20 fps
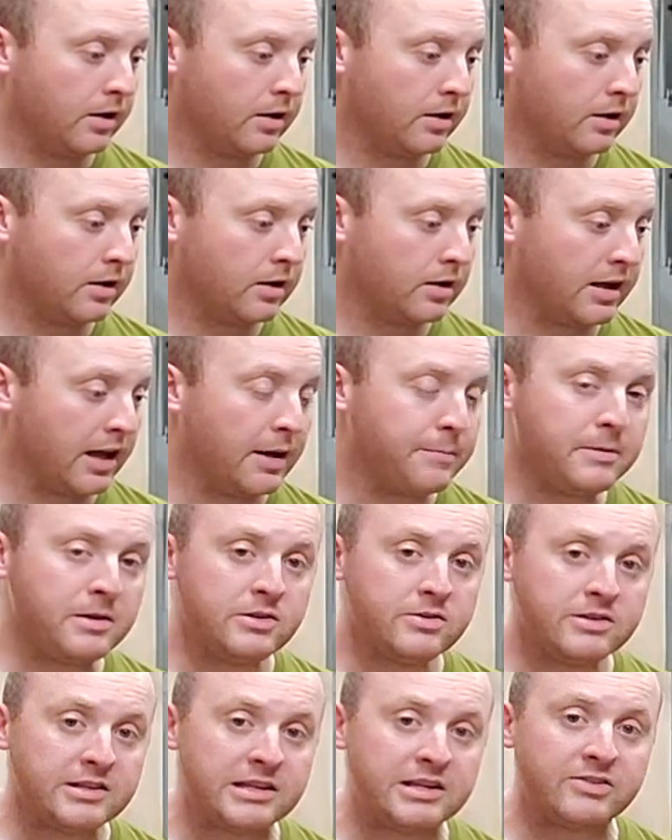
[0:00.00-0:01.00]
Camping
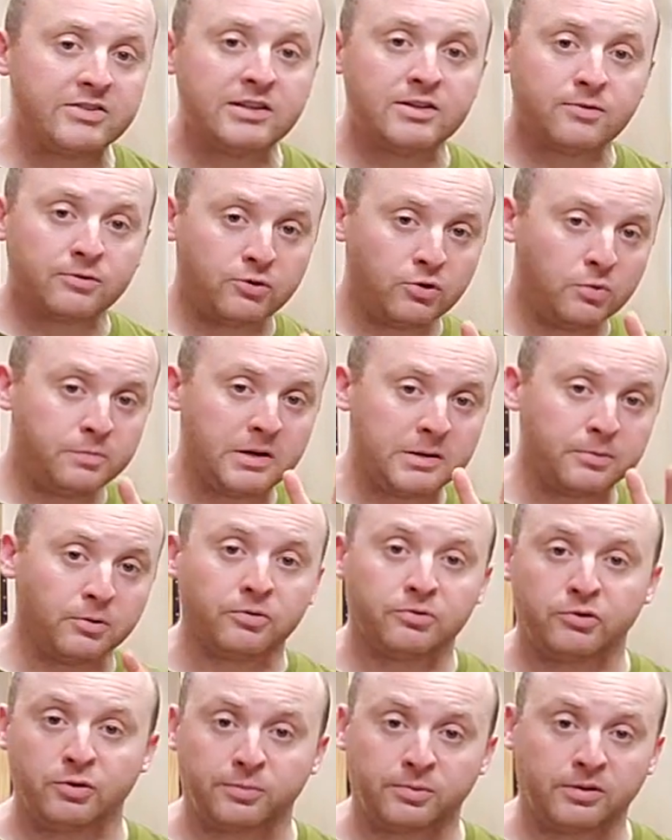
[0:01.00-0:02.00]
easy, 2 people,
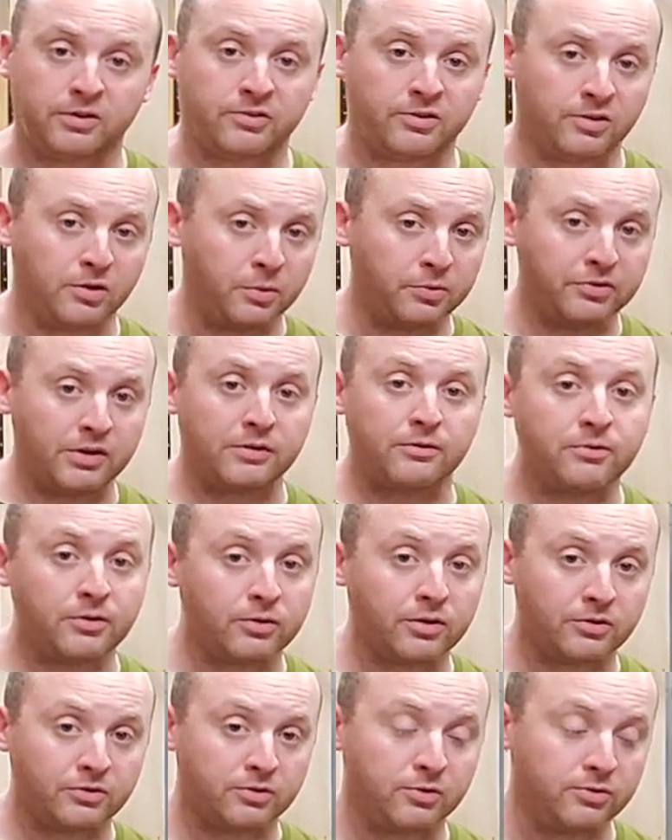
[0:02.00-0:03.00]
super easy. Almost every vehicle has
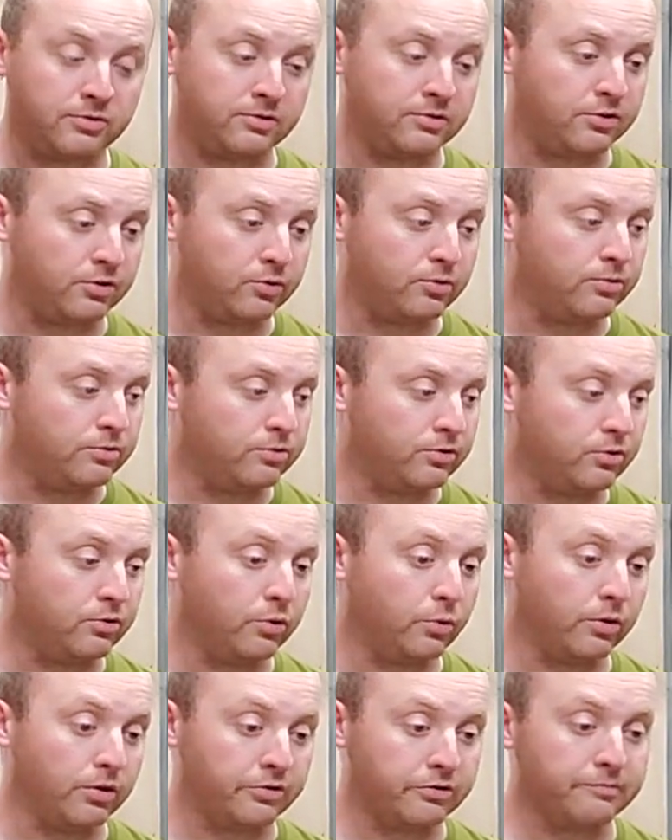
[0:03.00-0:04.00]
two
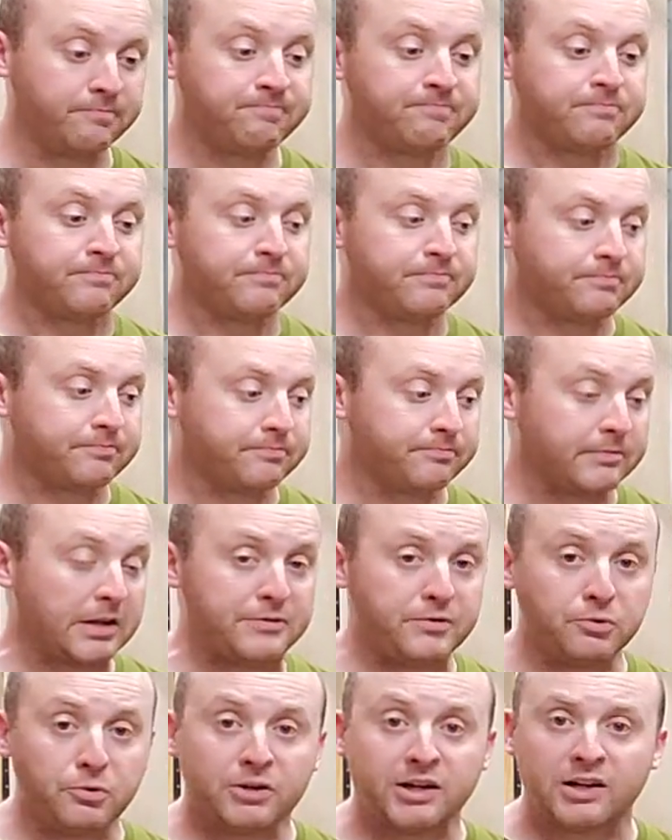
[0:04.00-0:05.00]
doors. If you
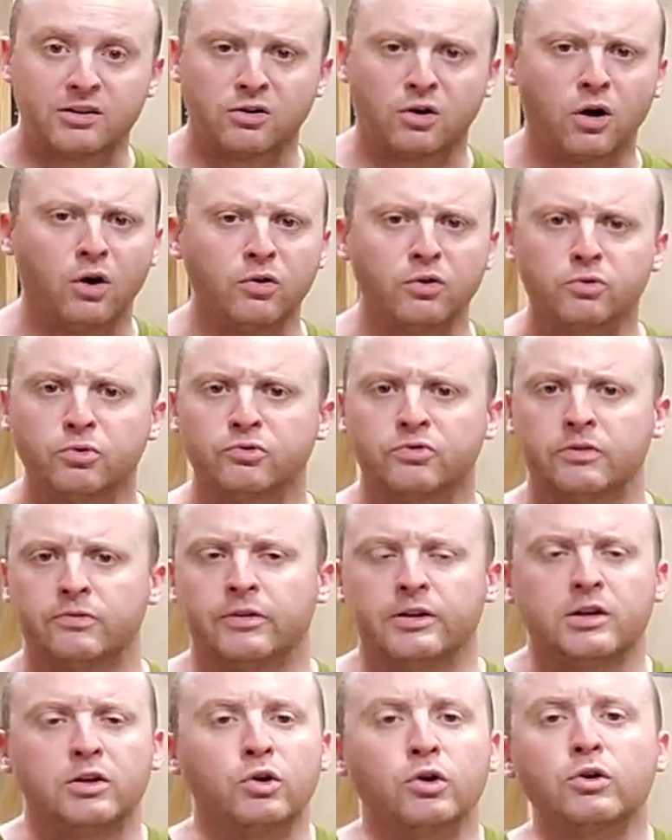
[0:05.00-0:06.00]
look at all the cool stuff like
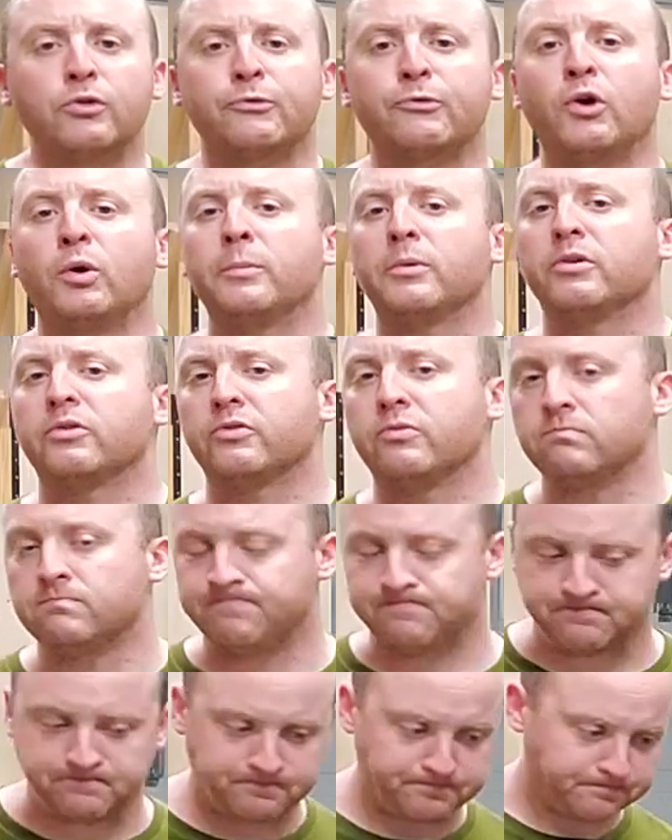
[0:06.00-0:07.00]
earth roamers,
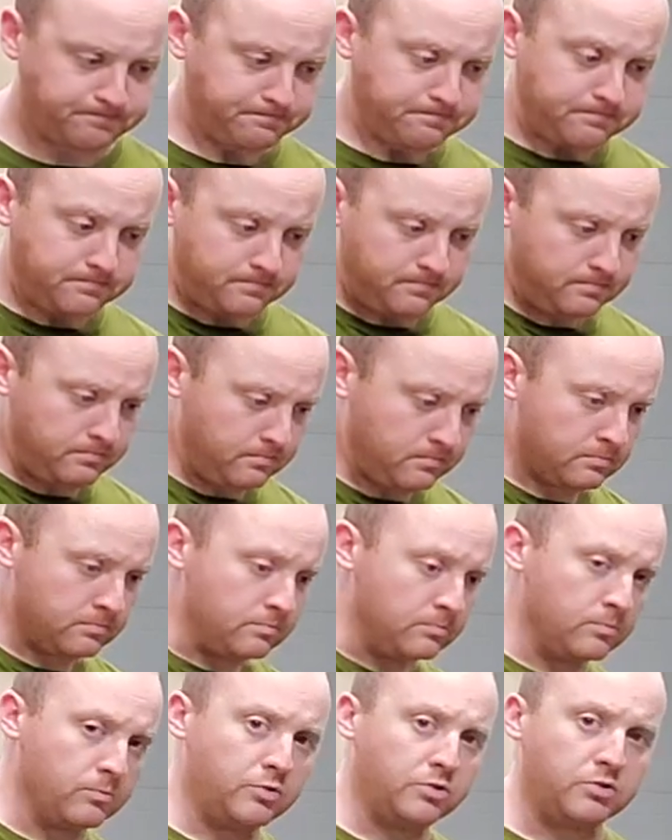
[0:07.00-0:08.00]

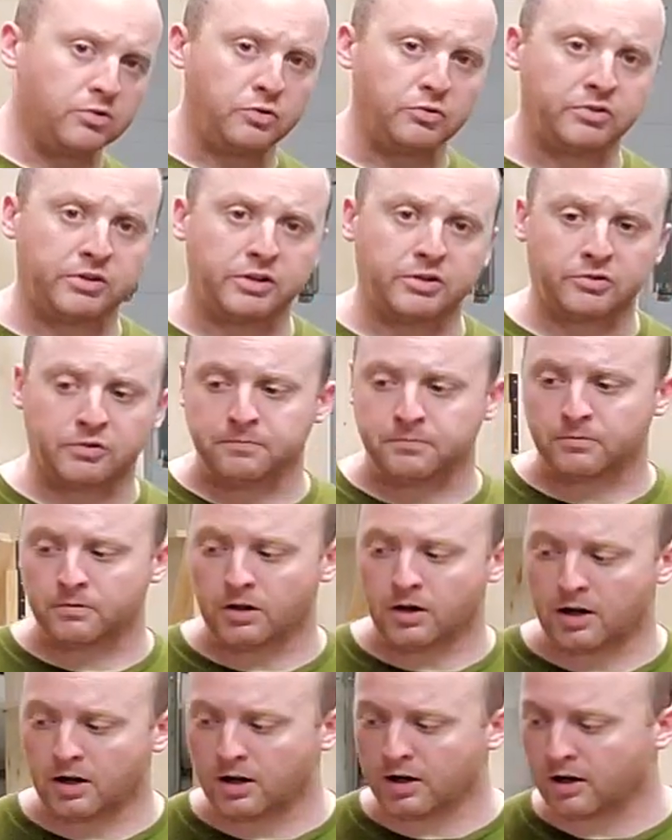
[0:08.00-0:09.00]
2-seaters.
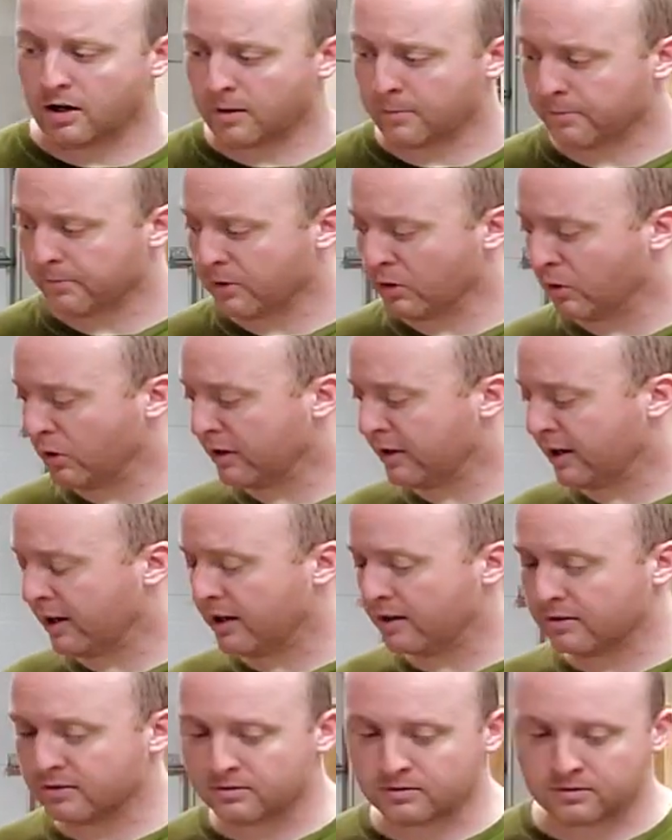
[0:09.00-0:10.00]
You look at